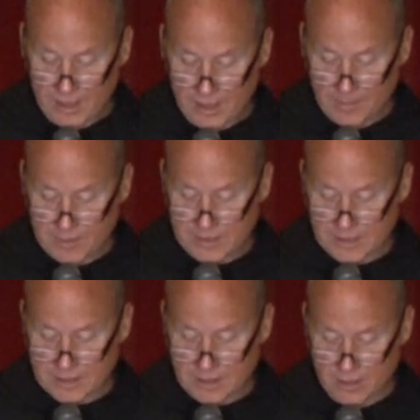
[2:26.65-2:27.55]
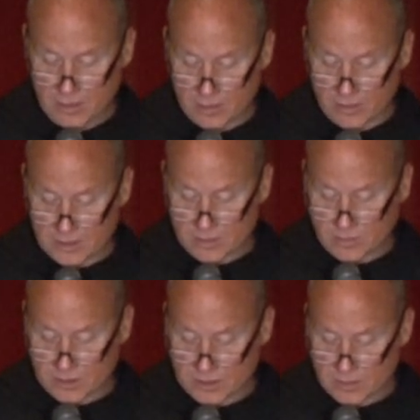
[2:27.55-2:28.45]
and possess the Eucharist,
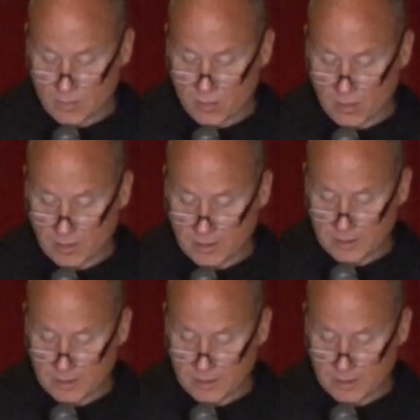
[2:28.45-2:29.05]
which is more.